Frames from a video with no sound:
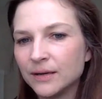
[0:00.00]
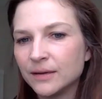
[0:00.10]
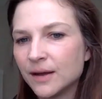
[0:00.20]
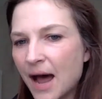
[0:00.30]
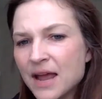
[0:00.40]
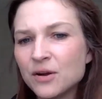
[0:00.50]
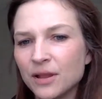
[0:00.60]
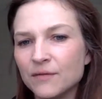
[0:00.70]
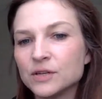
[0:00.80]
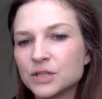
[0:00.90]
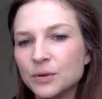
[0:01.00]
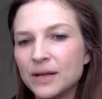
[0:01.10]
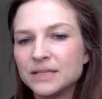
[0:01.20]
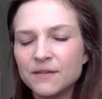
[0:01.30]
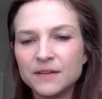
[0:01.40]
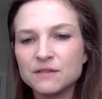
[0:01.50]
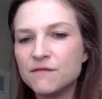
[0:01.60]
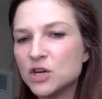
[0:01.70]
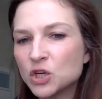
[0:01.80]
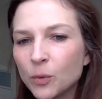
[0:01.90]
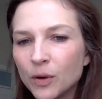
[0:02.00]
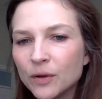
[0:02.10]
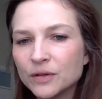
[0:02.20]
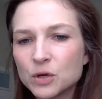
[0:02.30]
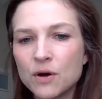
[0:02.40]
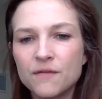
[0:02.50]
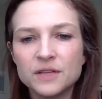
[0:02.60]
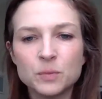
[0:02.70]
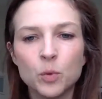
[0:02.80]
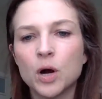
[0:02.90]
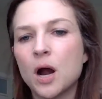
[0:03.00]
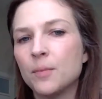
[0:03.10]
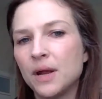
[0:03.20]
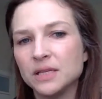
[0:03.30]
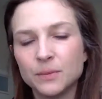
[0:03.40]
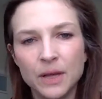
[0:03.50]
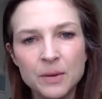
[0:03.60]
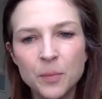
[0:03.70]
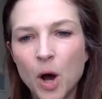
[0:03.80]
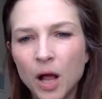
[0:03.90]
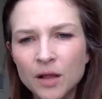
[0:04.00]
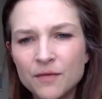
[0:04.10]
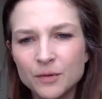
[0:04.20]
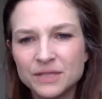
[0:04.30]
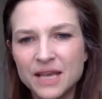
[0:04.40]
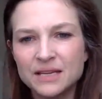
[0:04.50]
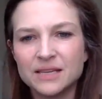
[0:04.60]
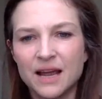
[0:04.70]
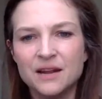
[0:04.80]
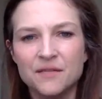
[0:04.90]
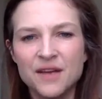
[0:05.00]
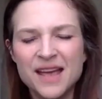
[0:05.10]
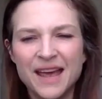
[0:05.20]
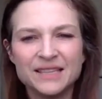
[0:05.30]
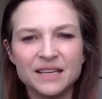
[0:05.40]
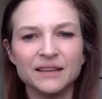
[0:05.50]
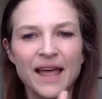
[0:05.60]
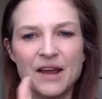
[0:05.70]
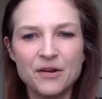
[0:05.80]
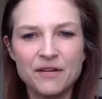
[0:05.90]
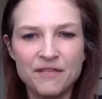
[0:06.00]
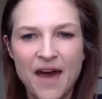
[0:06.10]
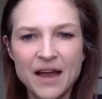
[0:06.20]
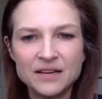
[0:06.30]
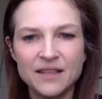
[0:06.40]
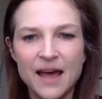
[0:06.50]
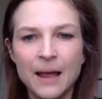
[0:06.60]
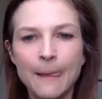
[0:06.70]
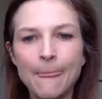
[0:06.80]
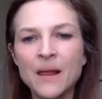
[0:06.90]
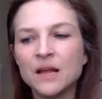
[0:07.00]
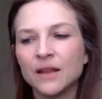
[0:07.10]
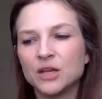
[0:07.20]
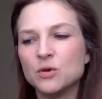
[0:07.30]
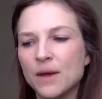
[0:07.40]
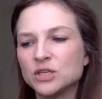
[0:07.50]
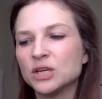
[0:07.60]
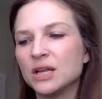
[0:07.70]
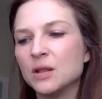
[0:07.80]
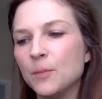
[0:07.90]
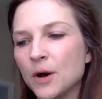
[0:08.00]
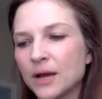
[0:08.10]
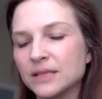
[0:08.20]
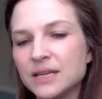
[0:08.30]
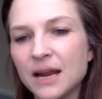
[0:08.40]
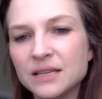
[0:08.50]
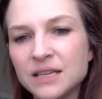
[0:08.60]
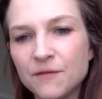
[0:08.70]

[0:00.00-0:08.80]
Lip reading: higher level students if it's visuals or if it's more comprehensible input. All of those things it's a layered effect that, like you mentioned in the book, it's not as if